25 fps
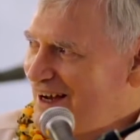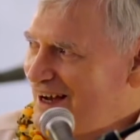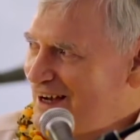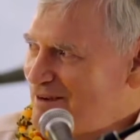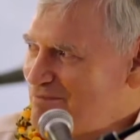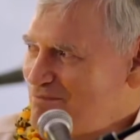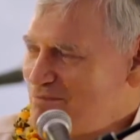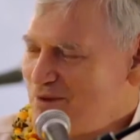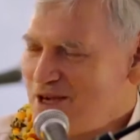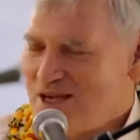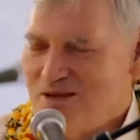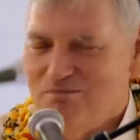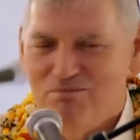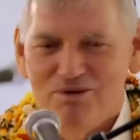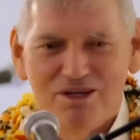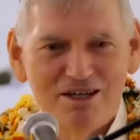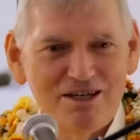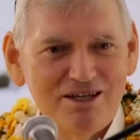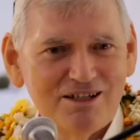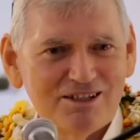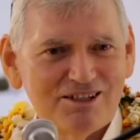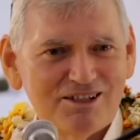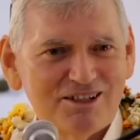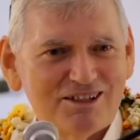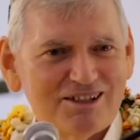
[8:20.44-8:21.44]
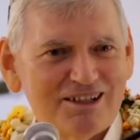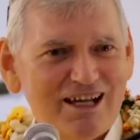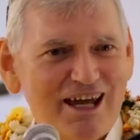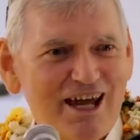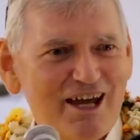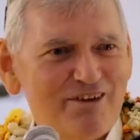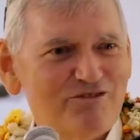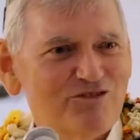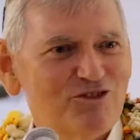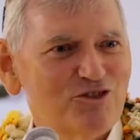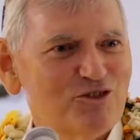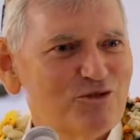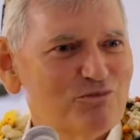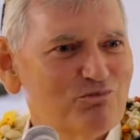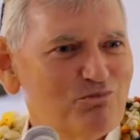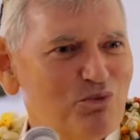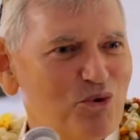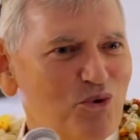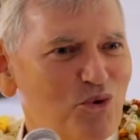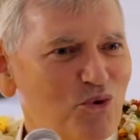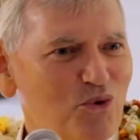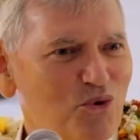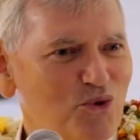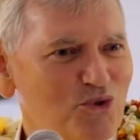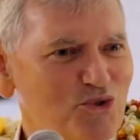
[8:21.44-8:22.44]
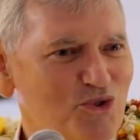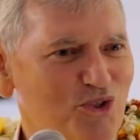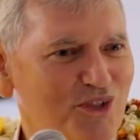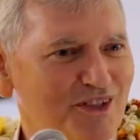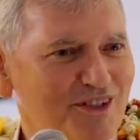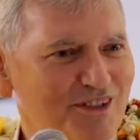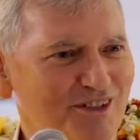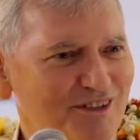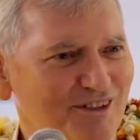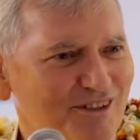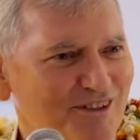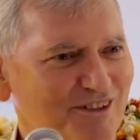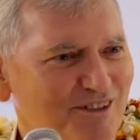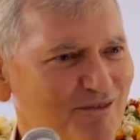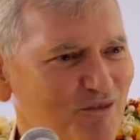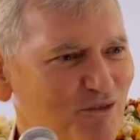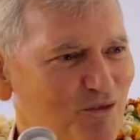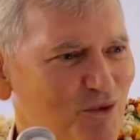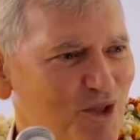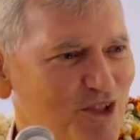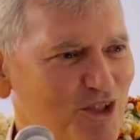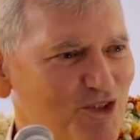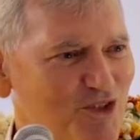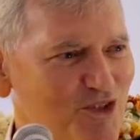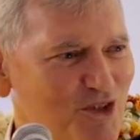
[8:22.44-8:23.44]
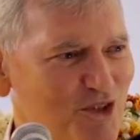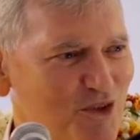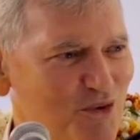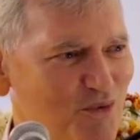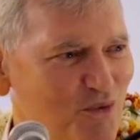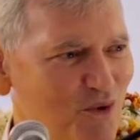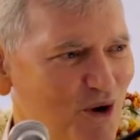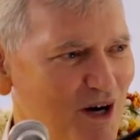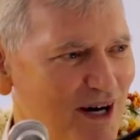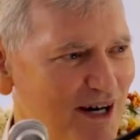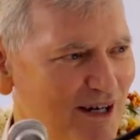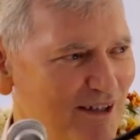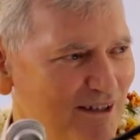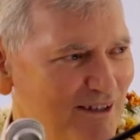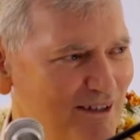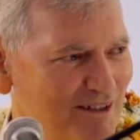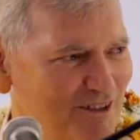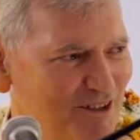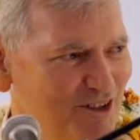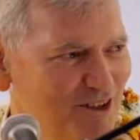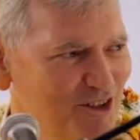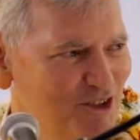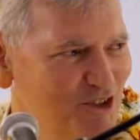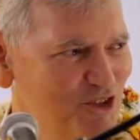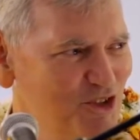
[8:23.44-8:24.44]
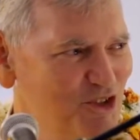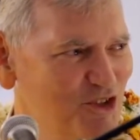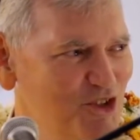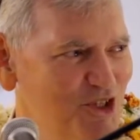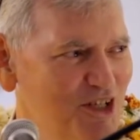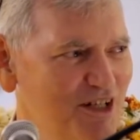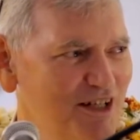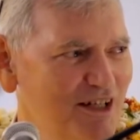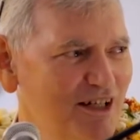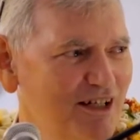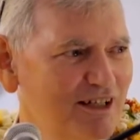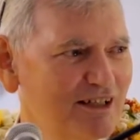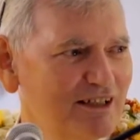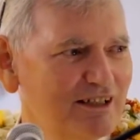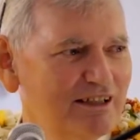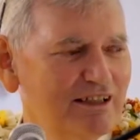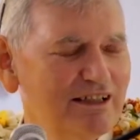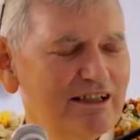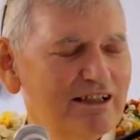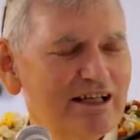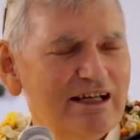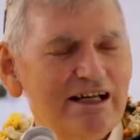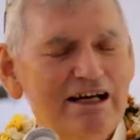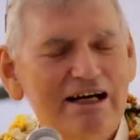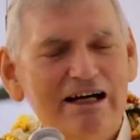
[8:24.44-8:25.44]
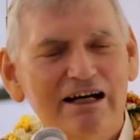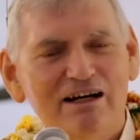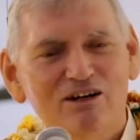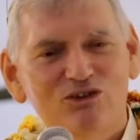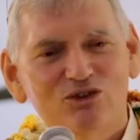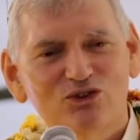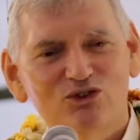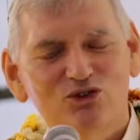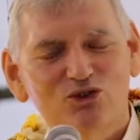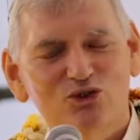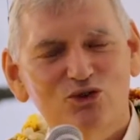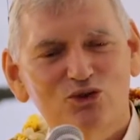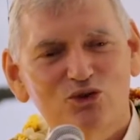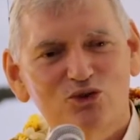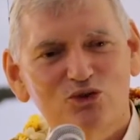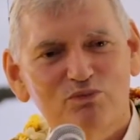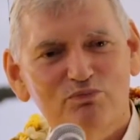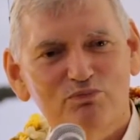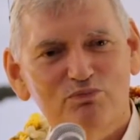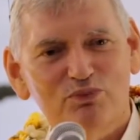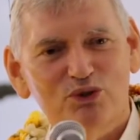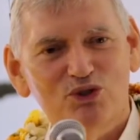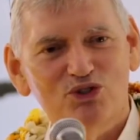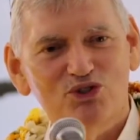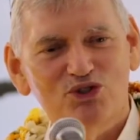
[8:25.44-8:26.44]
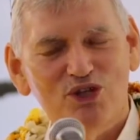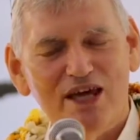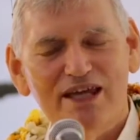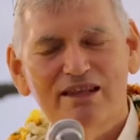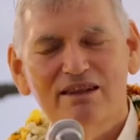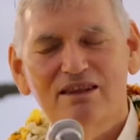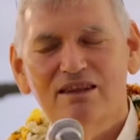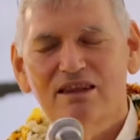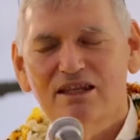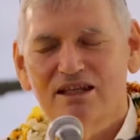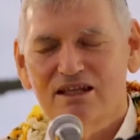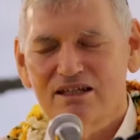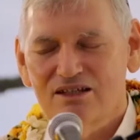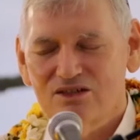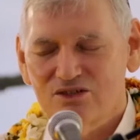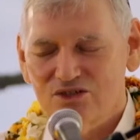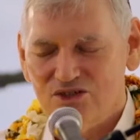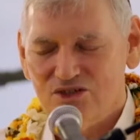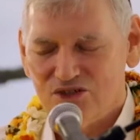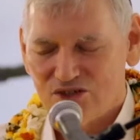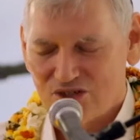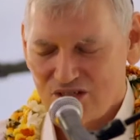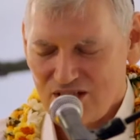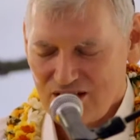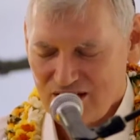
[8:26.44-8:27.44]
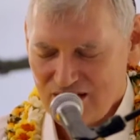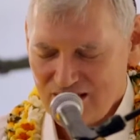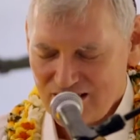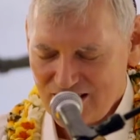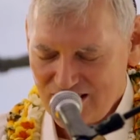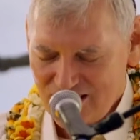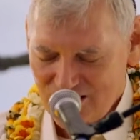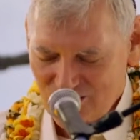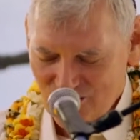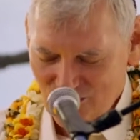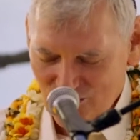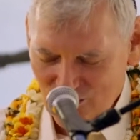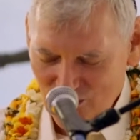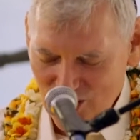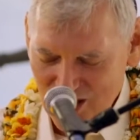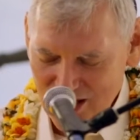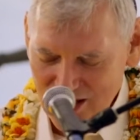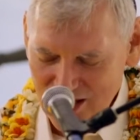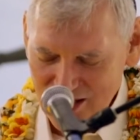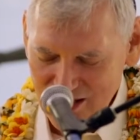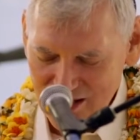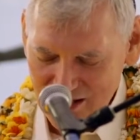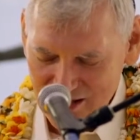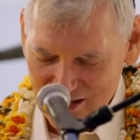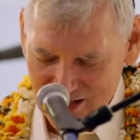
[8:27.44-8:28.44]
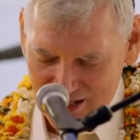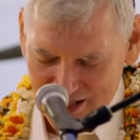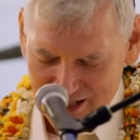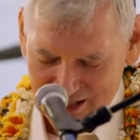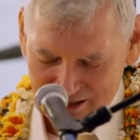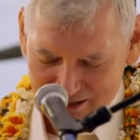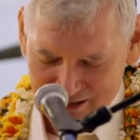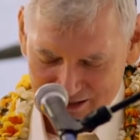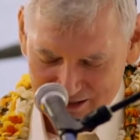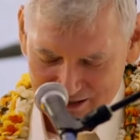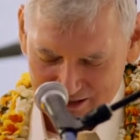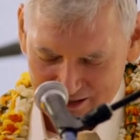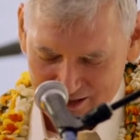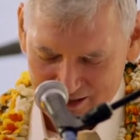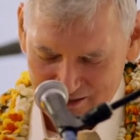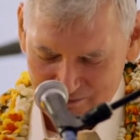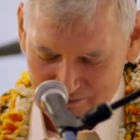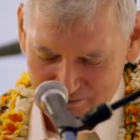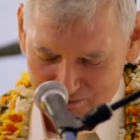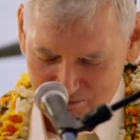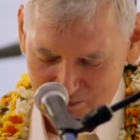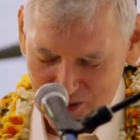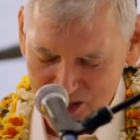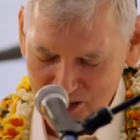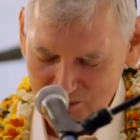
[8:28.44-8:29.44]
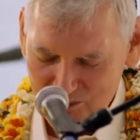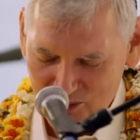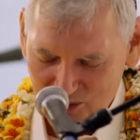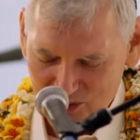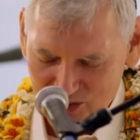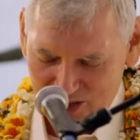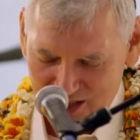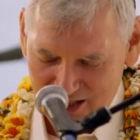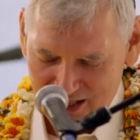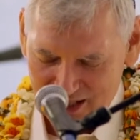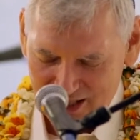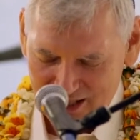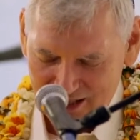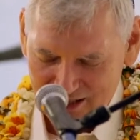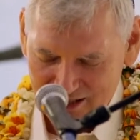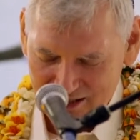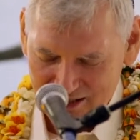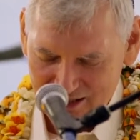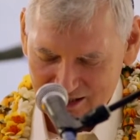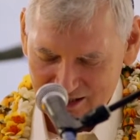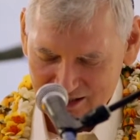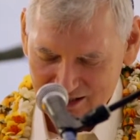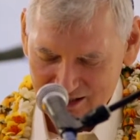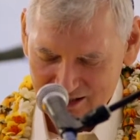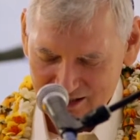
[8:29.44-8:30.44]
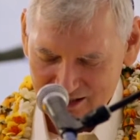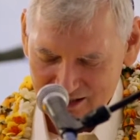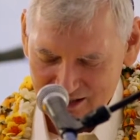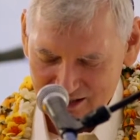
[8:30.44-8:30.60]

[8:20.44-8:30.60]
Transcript: I maybe have to pause a little once in a while and consider how to present things in a way that people can